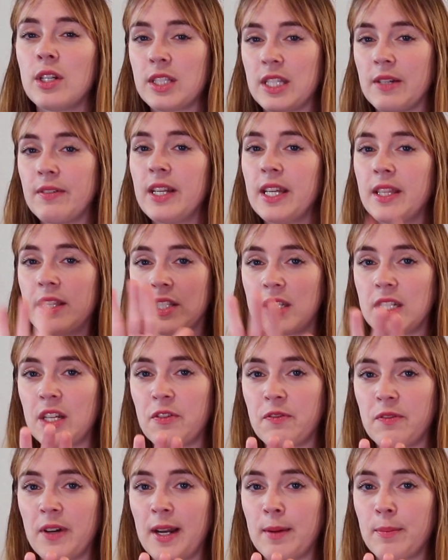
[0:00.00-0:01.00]
7/8 is still
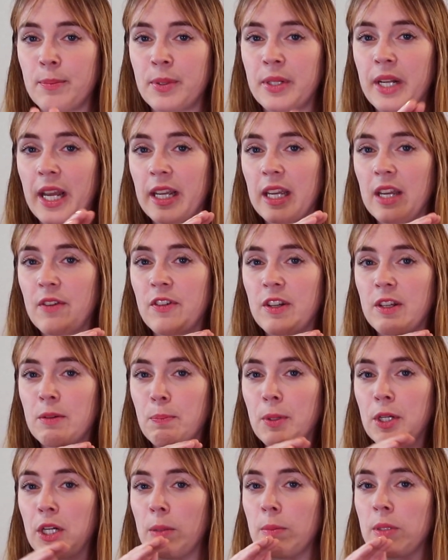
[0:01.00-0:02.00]
fine, but like if it
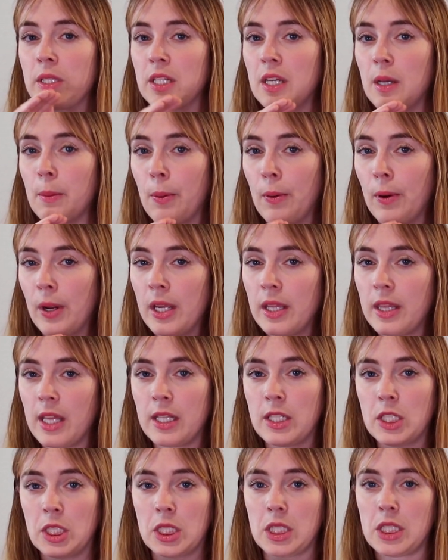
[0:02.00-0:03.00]
becomes the capri,
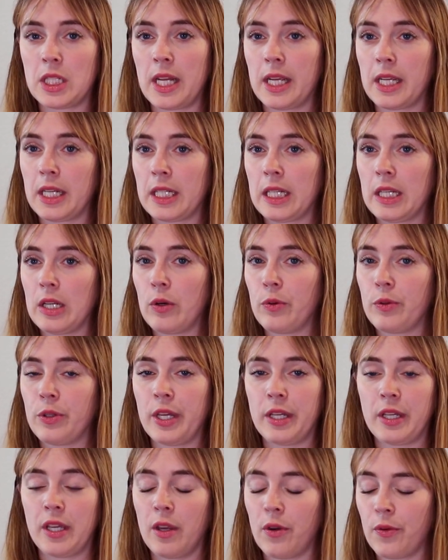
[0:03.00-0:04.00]
that's just like, no,
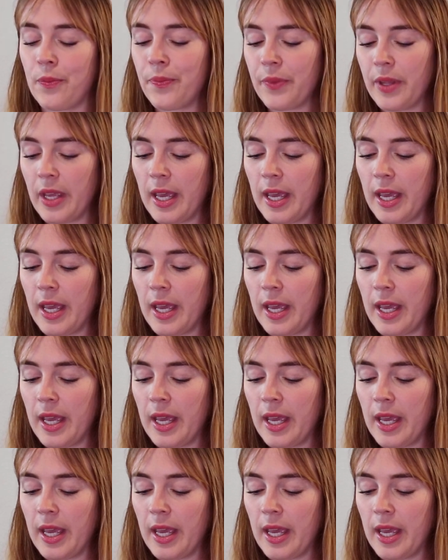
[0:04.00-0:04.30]
thank you.